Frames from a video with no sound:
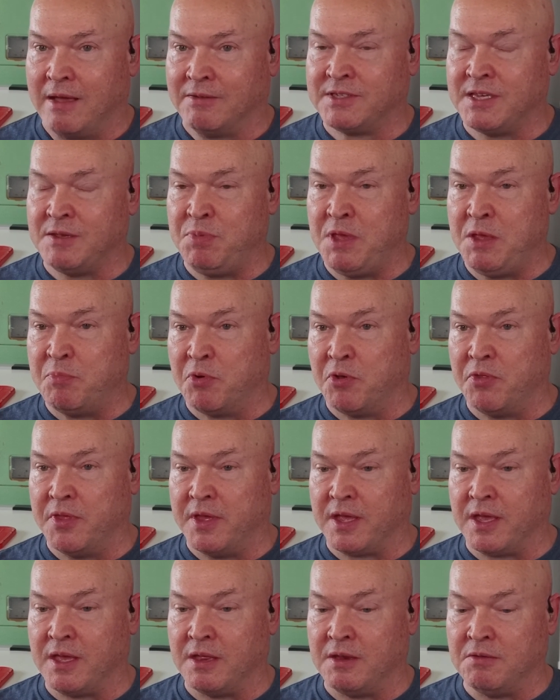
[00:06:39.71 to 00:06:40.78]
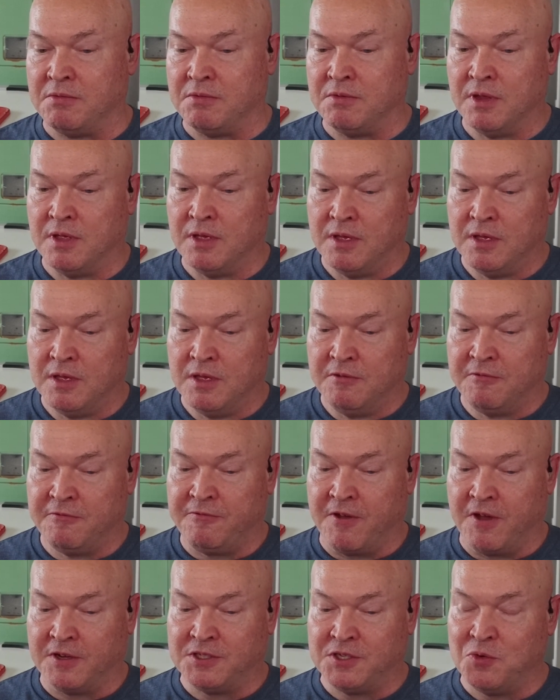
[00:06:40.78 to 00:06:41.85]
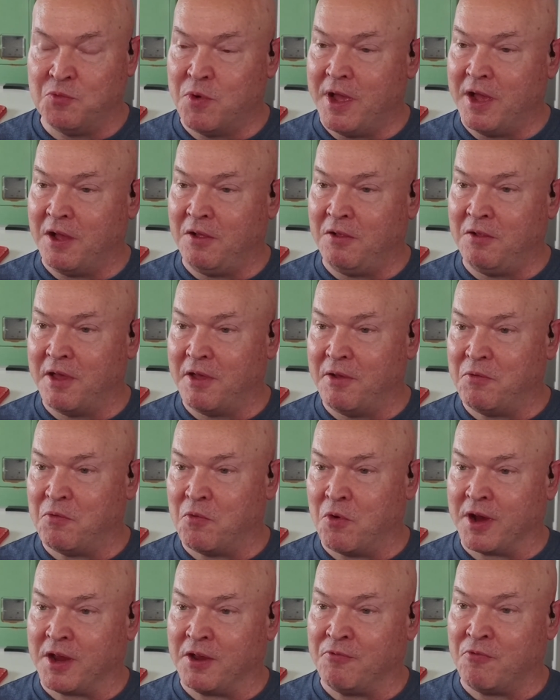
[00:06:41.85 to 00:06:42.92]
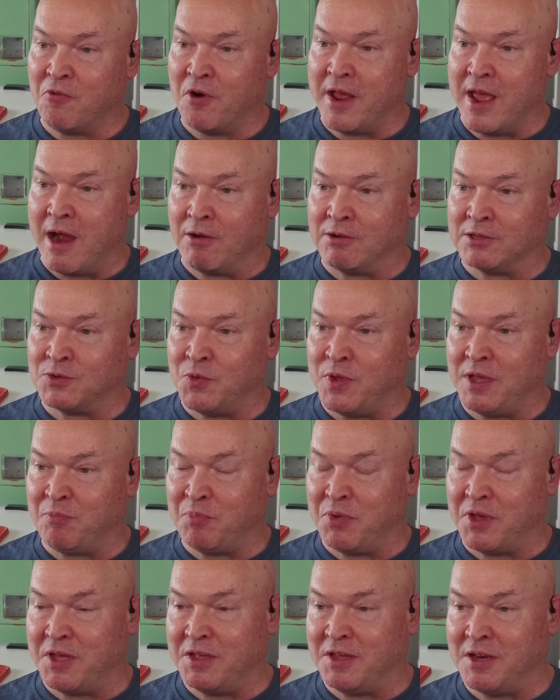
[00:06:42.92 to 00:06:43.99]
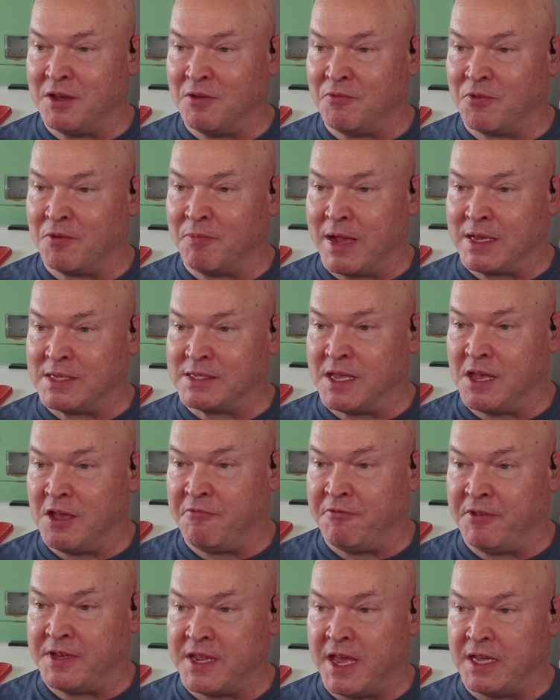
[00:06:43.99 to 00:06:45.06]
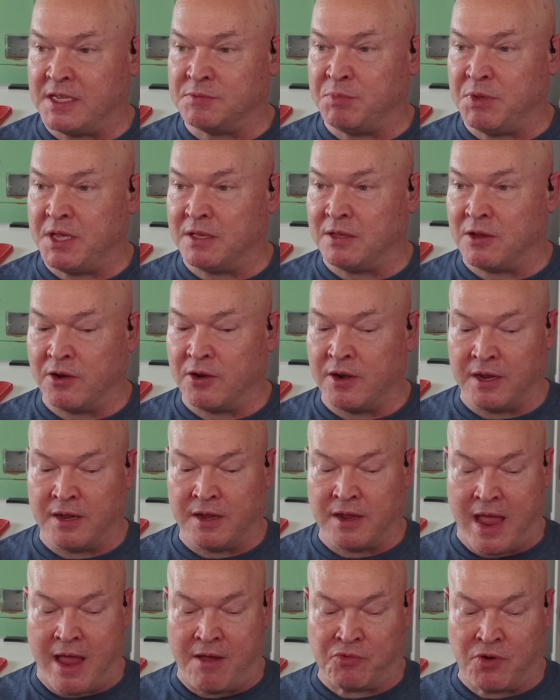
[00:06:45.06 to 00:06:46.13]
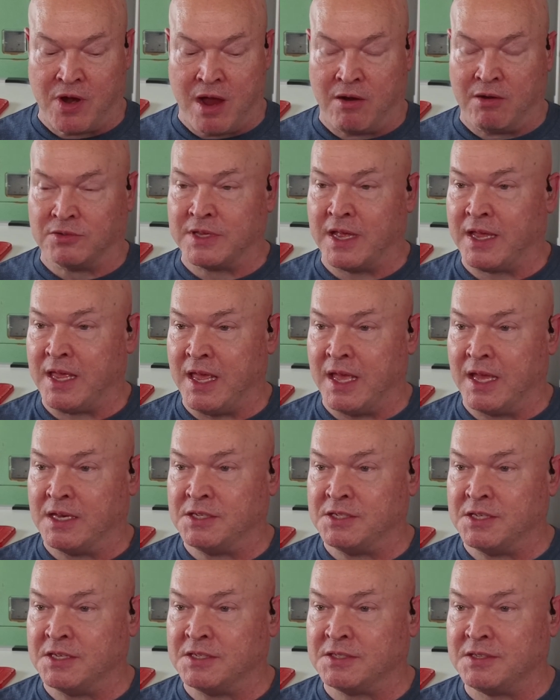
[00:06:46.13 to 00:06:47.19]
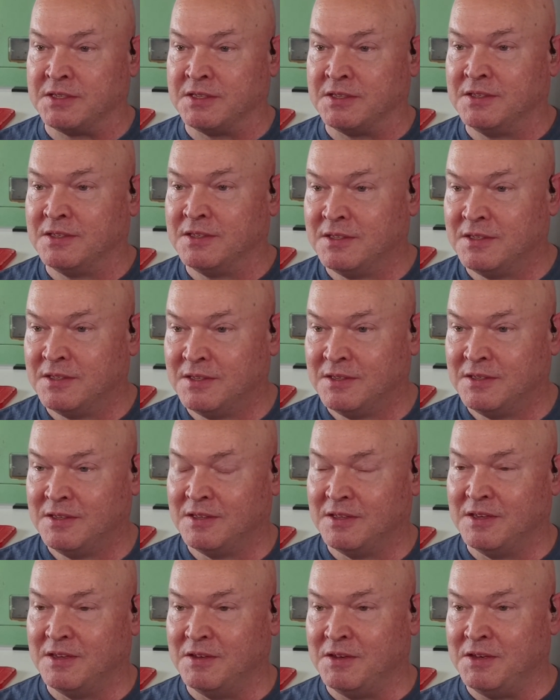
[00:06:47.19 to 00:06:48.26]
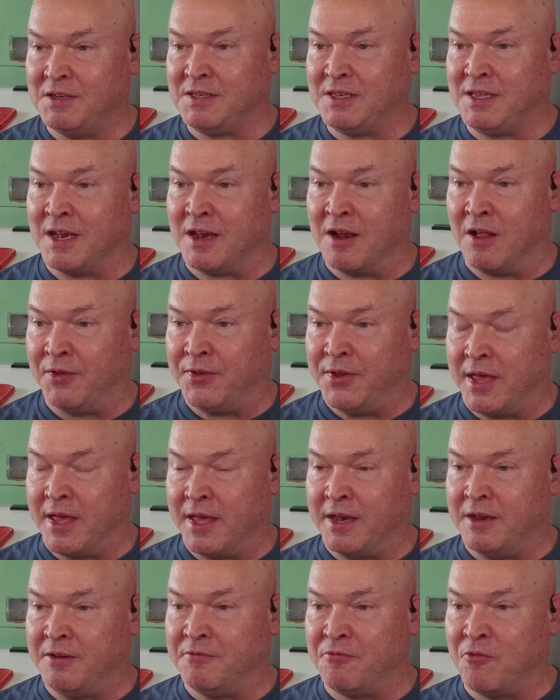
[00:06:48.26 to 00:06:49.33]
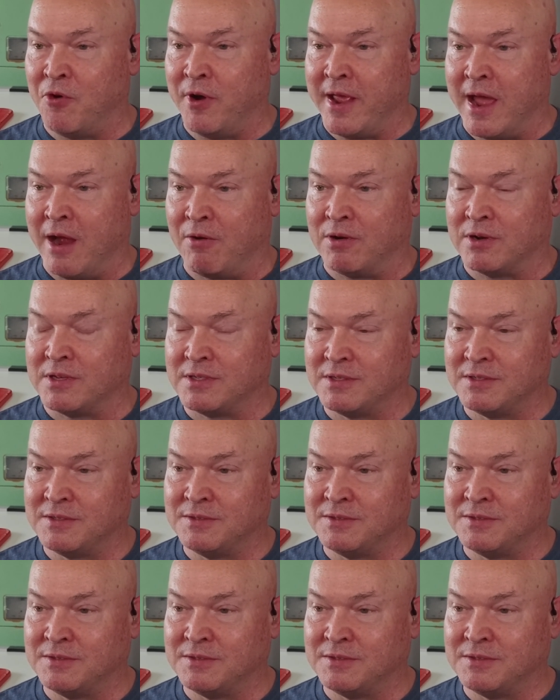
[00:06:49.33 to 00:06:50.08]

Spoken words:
I've seen people that can function well working 40 hours a week, but for myself, it takes me learning after hours. I can't just get it all done in 40 hours.